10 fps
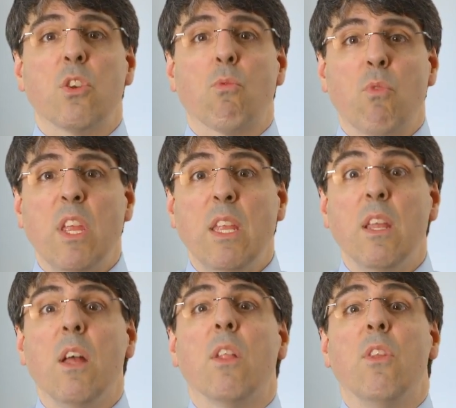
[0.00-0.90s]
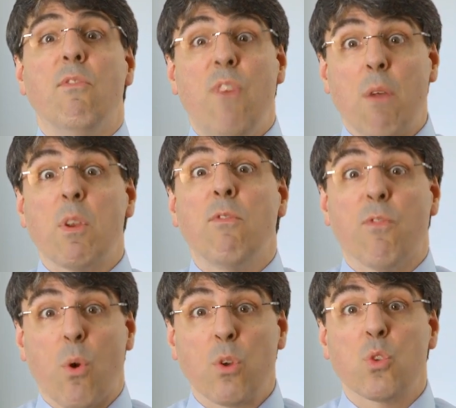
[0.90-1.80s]
to read the very
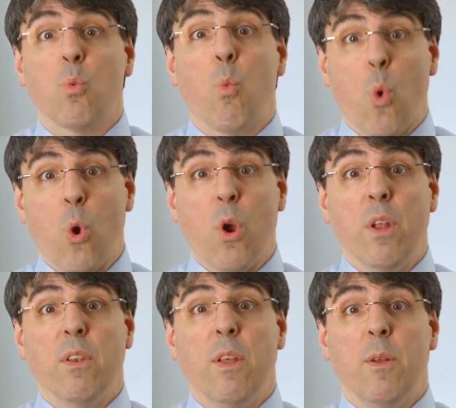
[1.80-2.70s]
first word.